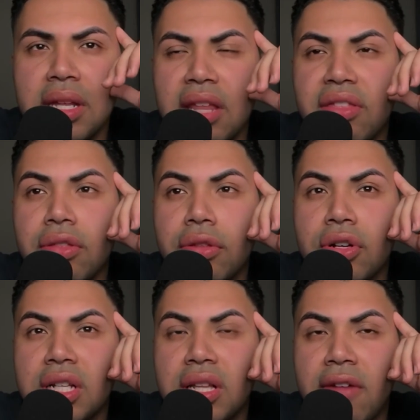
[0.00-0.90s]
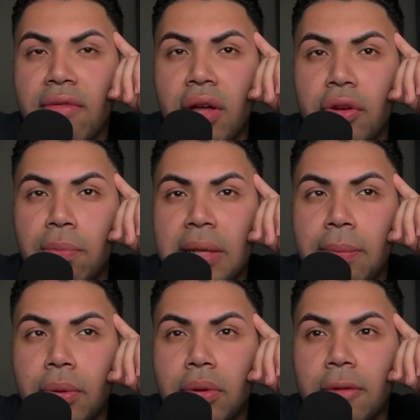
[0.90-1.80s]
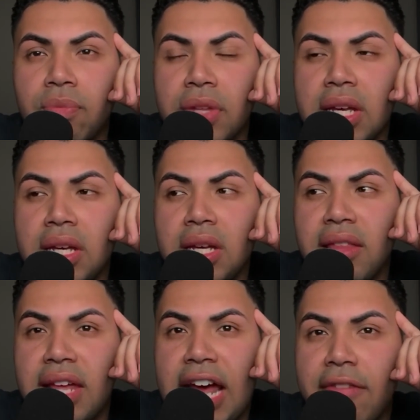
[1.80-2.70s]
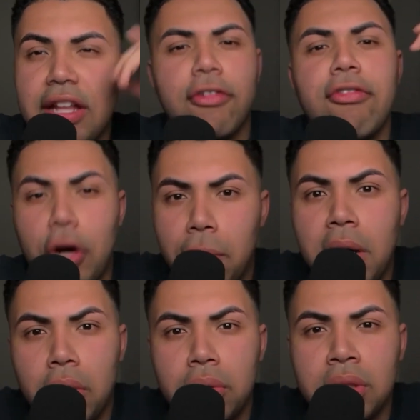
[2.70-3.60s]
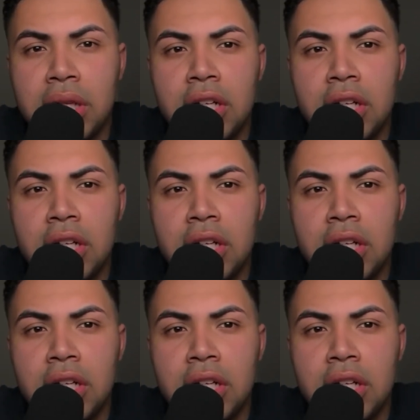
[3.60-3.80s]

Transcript: I think there's a lot of other people that have like FOMO,